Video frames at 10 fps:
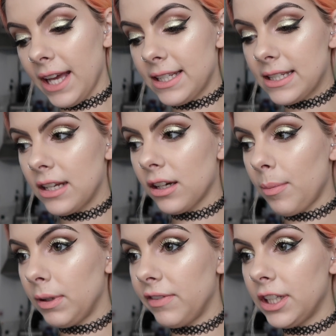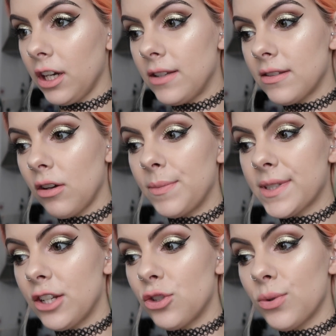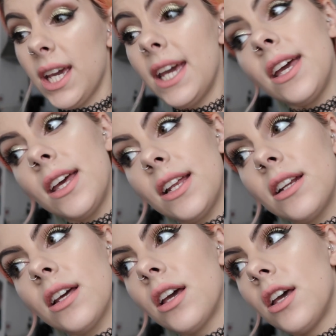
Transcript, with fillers: edited a couple of videos and got them scheduled in